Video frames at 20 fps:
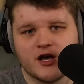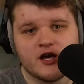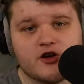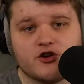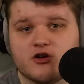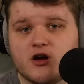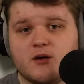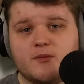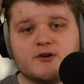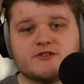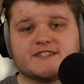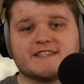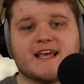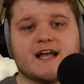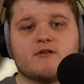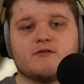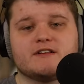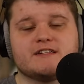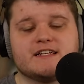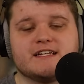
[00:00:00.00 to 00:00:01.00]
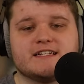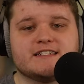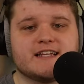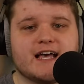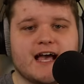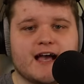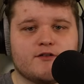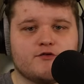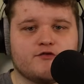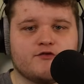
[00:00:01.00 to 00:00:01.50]
You're almost guaranteed to
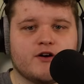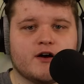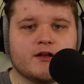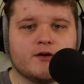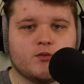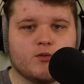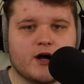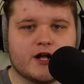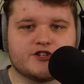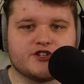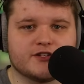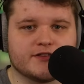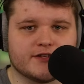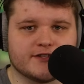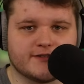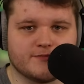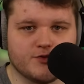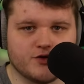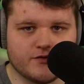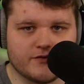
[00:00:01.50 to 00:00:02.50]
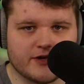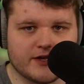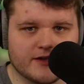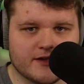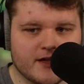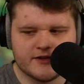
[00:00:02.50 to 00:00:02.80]
have fun watching this movie,